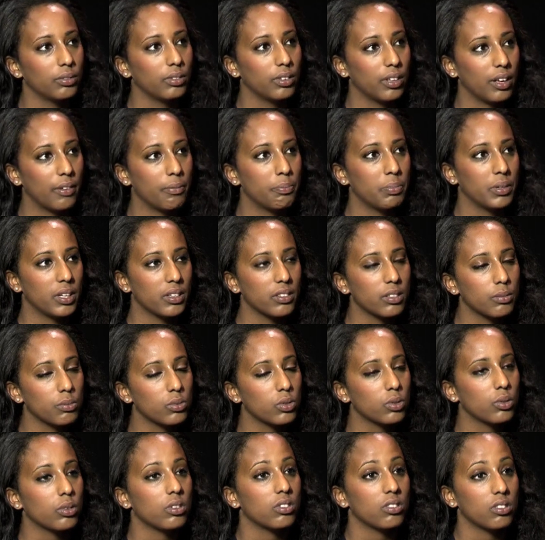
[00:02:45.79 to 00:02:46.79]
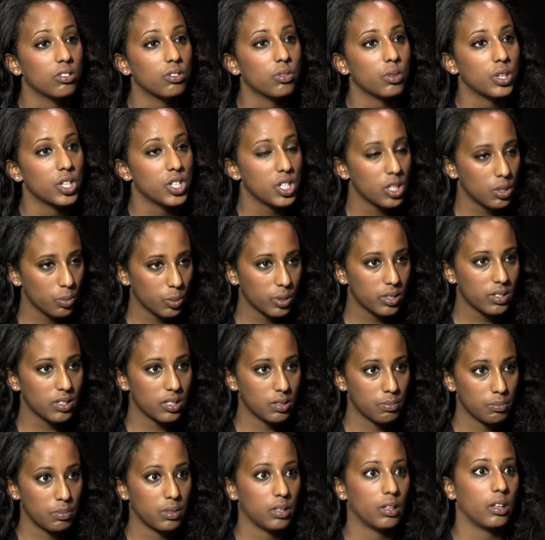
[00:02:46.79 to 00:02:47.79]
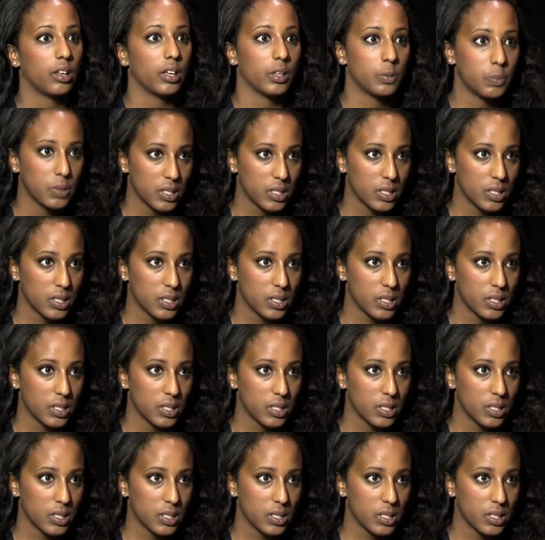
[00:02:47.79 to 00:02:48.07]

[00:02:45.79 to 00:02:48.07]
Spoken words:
I've been in some certain situation where there's been, like,